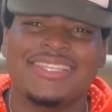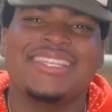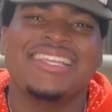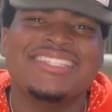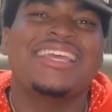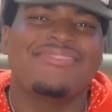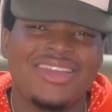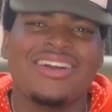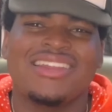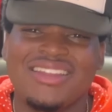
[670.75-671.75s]
this is
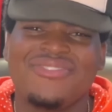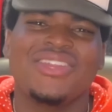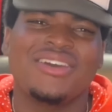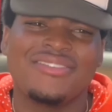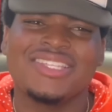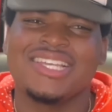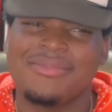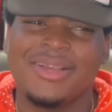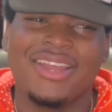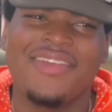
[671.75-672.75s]
definitely going to the video if I talk
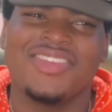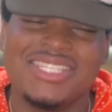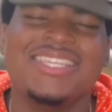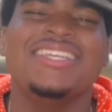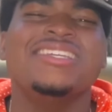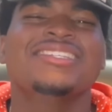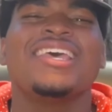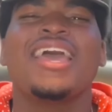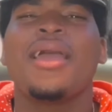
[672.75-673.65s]
about graphic tees.